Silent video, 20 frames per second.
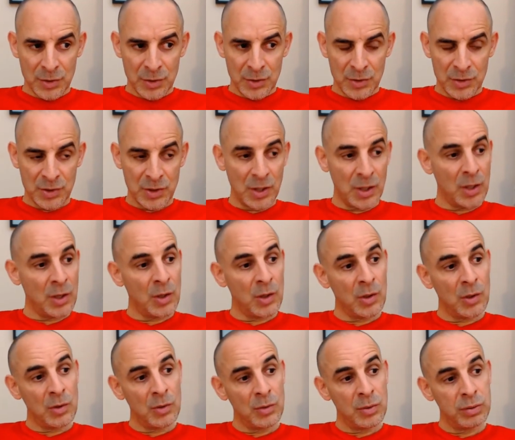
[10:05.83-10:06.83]

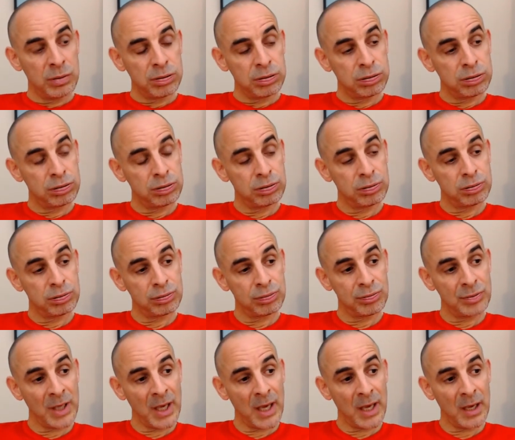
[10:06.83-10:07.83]
So
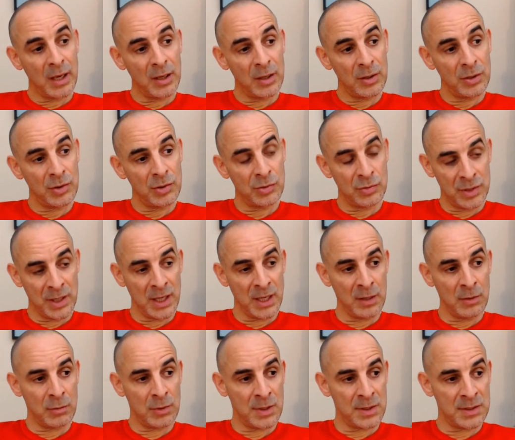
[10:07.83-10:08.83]
yeah, today
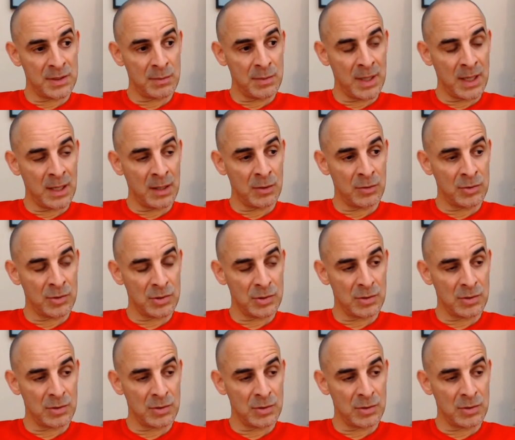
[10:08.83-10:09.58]
was about